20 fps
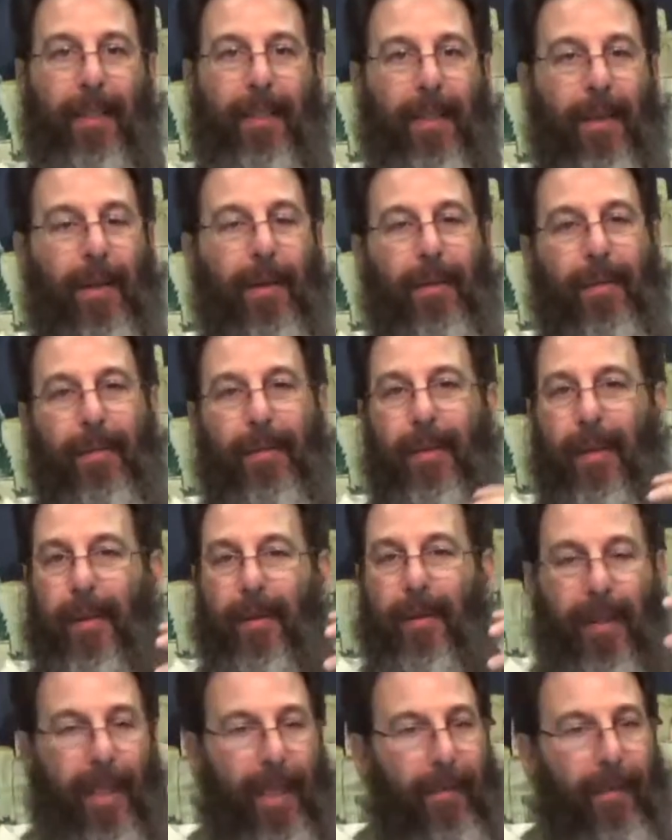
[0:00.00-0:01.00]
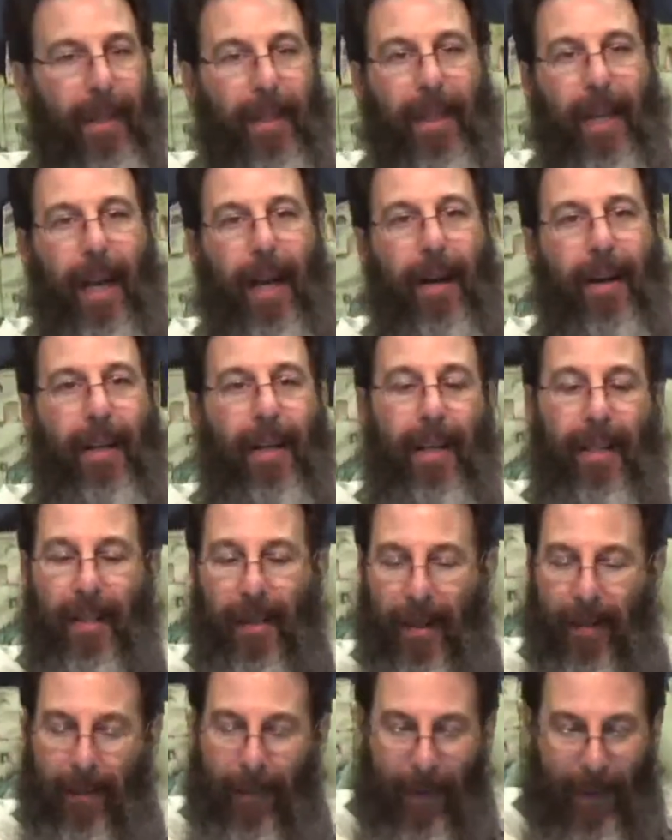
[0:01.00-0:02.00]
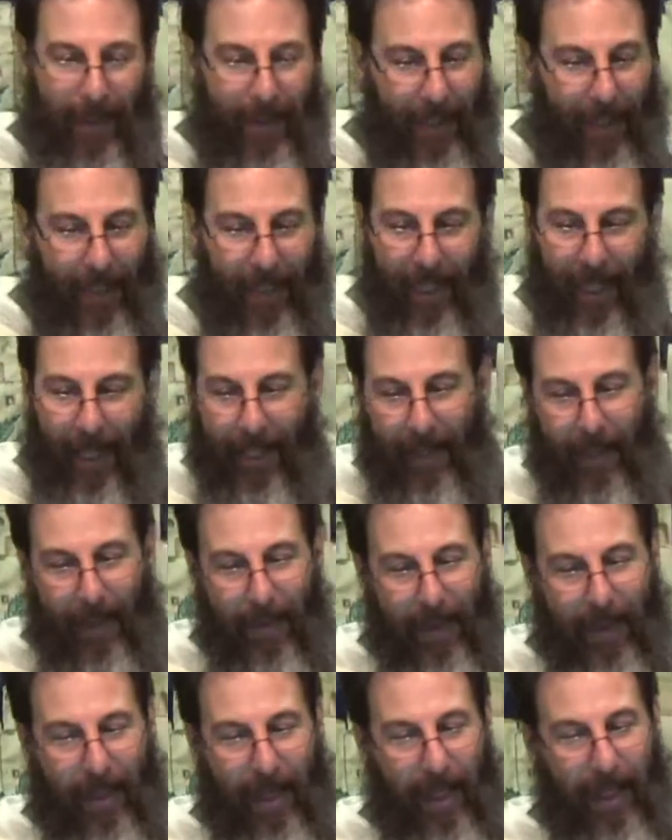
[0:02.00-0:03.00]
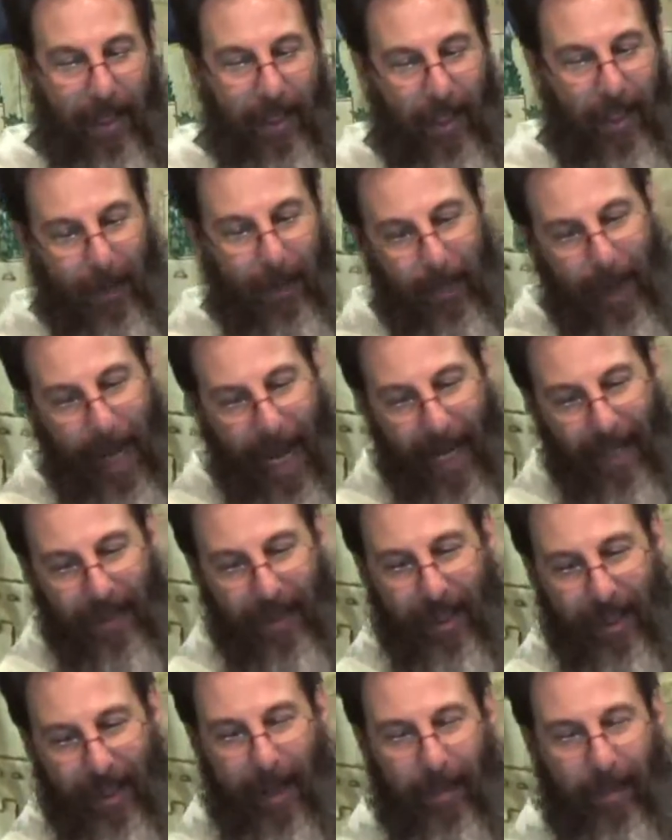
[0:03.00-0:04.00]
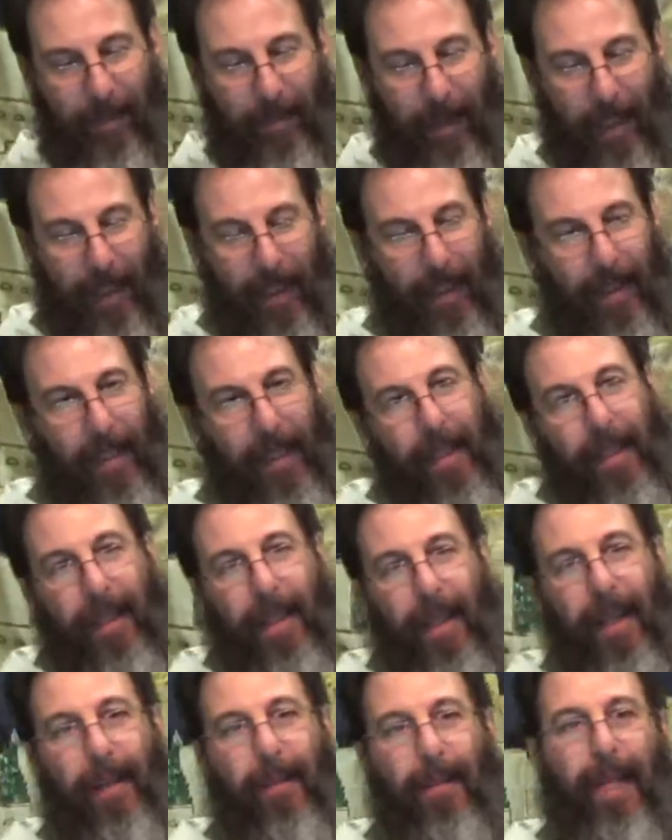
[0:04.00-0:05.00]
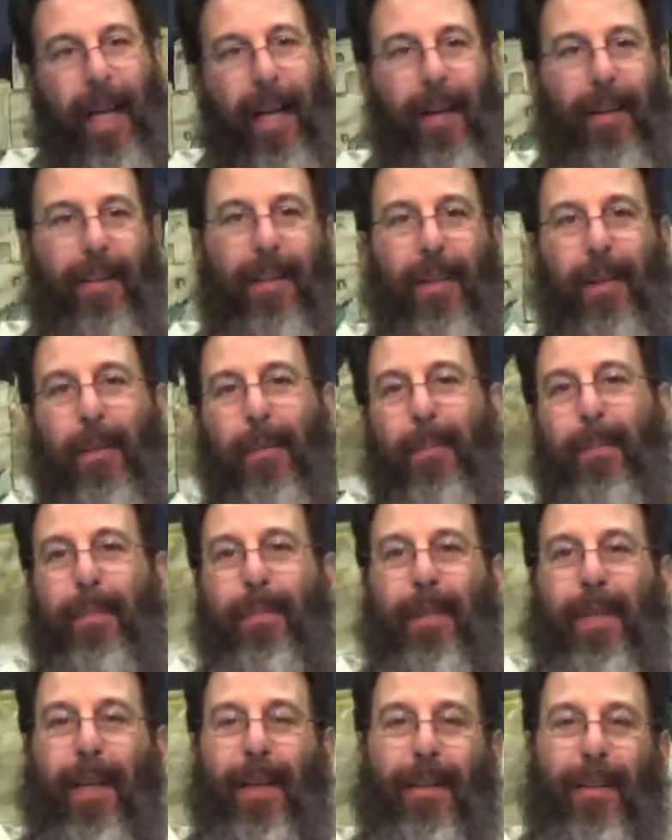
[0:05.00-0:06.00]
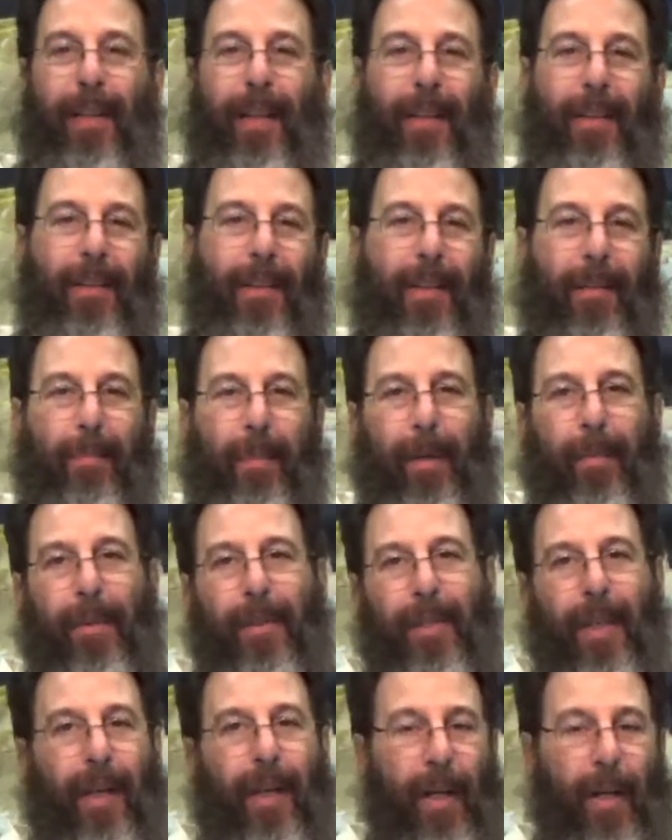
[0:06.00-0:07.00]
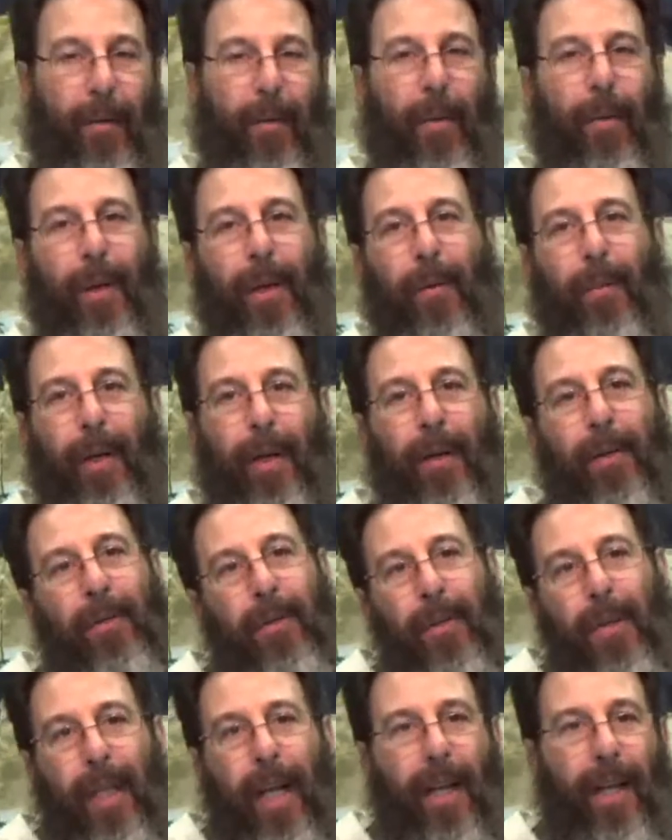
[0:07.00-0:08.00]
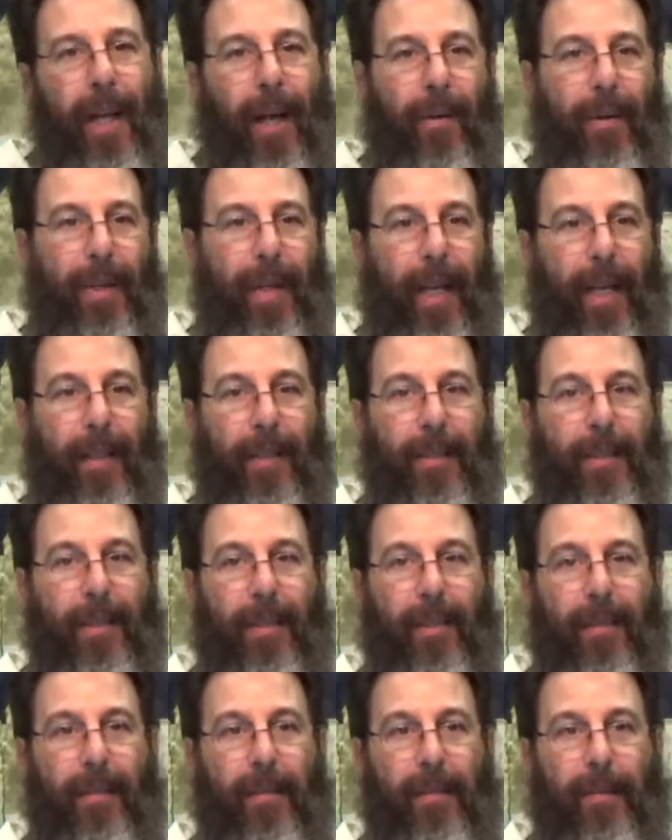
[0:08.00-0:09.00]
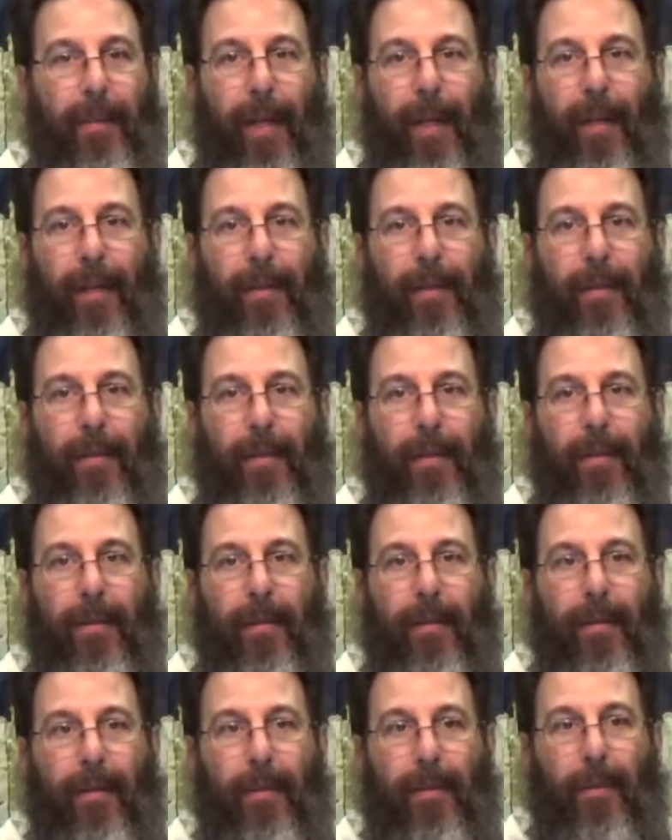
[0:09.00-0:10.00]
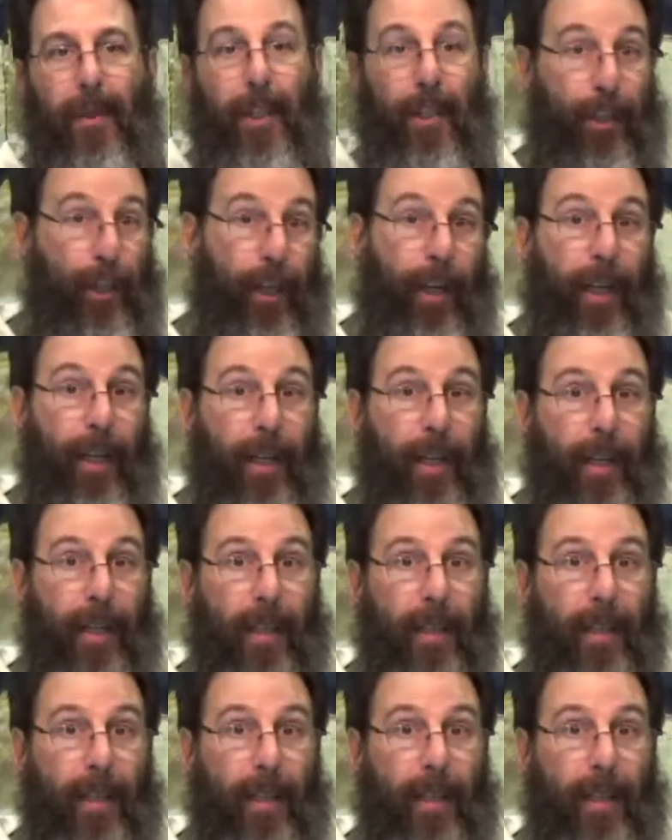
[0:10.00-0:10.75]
Don't leave it there. The first thing you got to do is smash them, cut them down. Now people say, well, we don't do that nowadays. Well, we should.